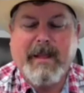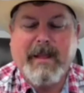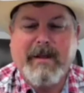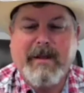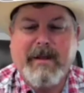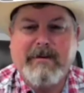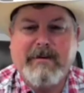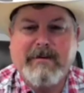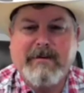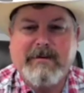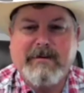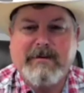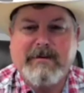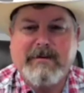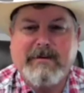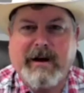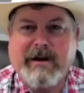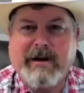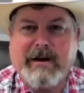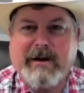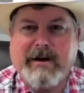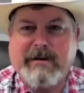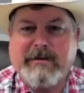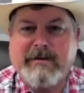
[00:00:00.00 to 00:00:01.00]
Well,
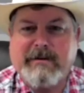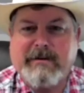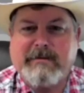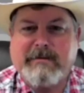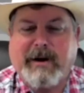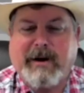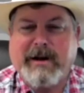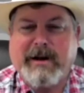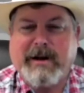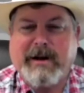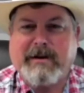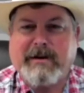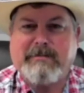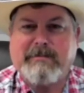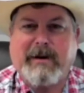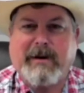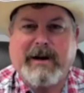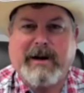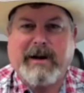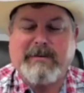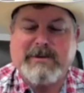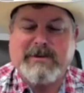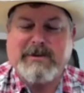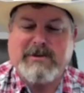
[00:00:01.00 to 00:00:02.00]
hi, my name is
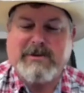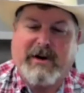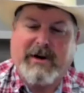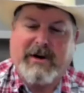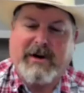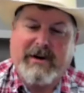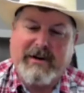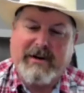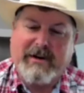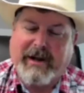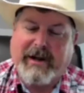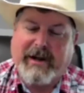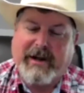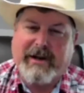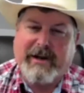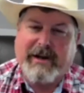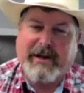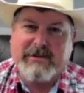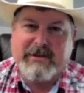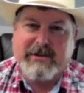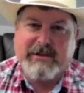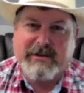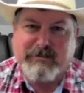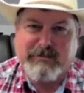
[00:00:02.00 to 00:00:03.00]
Todd Nash,
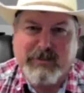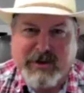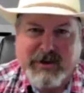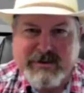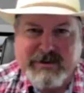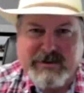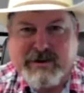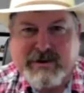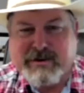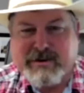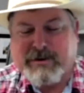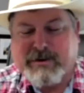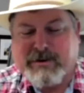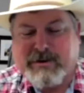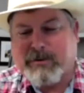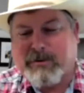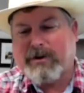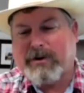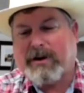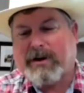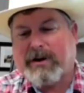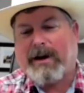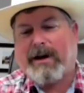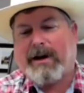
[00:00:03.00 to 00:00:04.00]
President of the Oregon
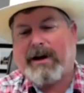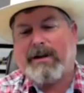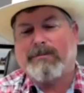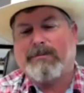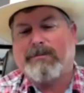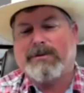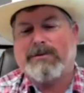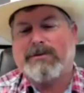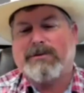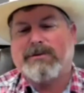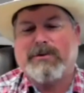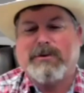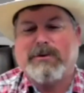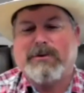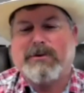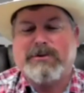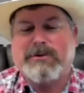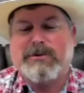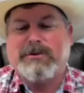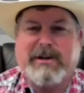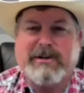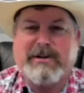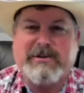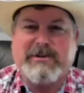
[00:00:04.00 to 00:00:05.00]
Cattlemen's
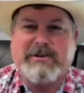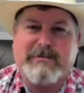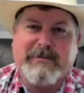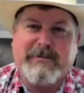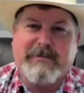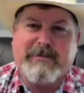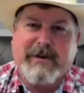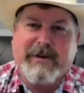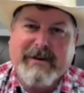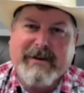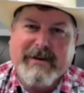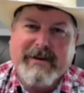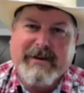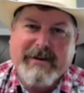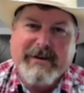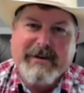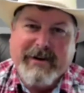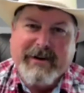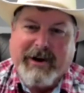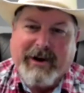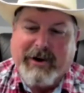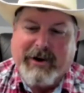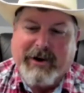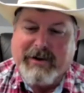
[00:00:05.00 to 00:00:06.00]
Association, here
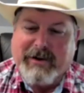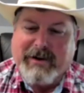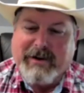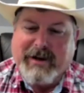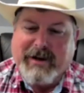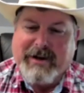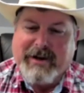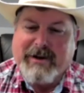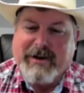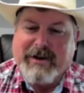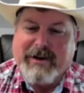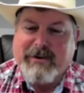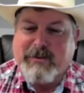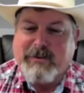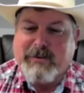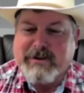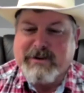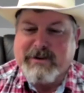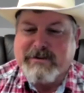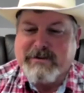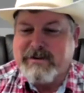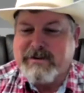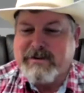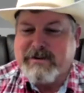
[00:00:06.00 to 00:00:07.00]
today with
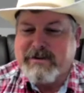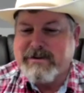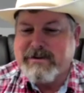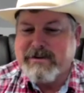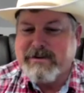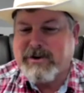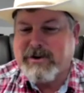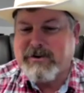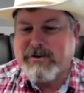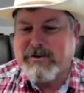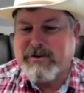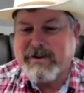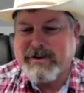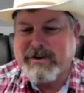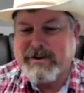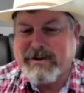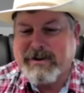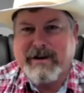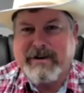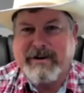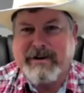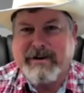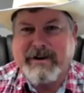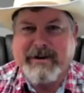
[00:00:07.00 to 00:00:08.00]
Sarah,
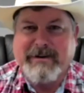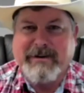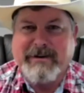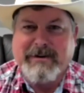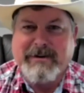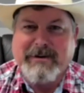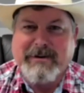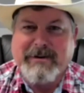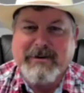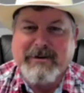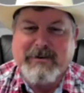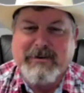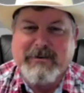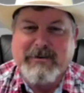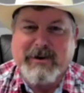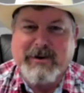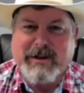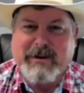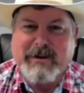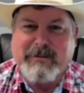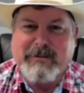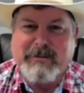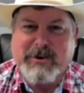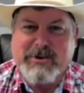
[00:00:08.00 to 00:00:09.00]
and
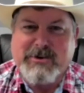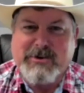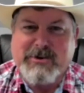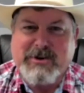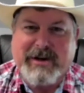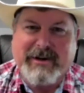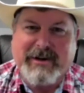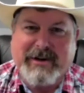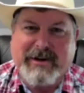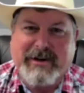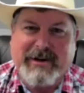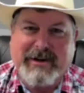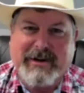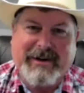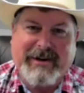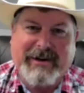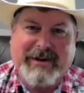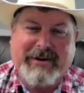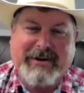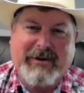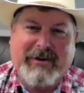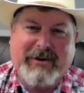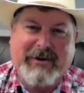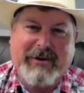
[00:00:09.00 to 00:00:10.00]
really appreciate you
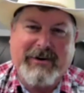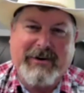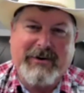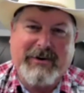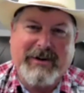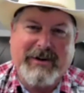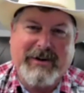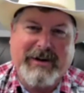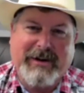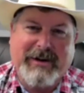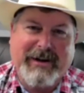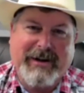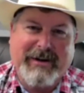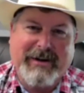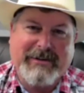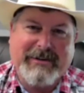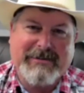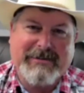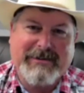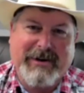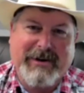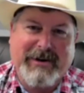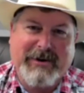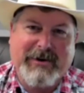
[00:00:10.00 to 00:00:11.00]
getting on here today,
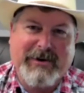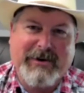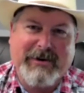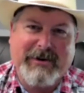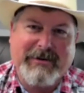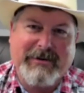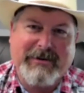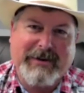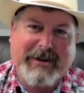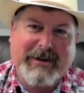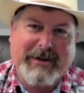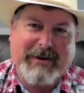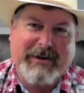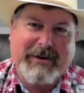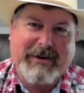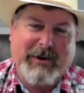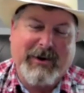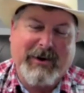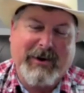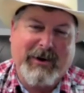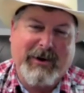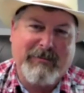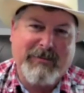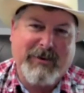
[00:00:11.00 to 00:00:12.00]
Sarah, and all the
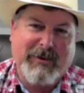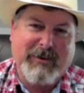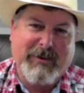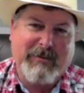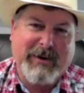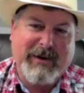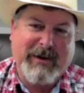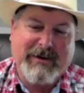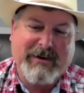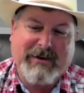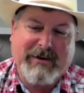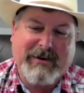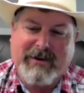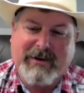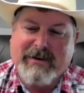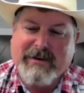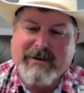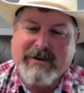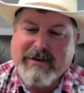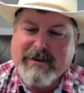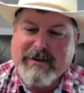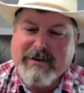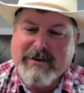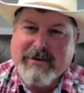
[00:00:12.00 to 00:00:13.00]
help you've been to
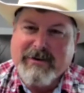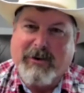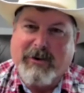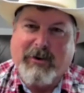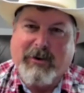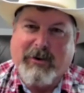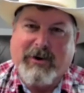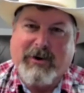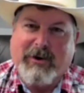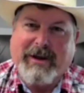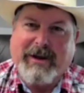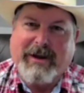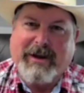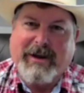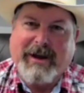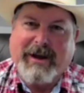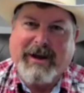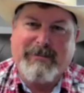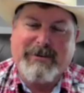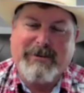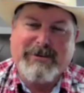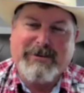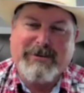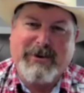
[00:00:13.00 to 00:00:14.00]
Oregon
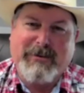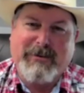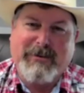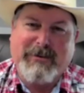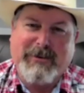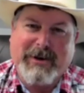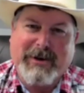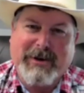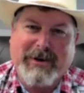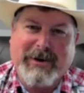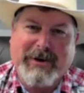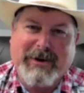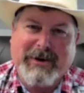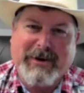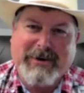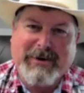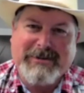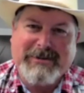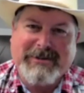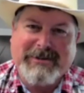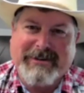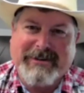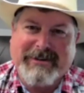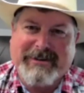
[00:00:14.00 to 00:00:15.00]
Cattlemen's over the
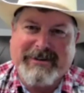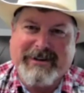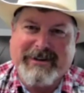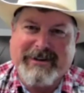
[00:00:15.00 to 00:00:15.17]
years, and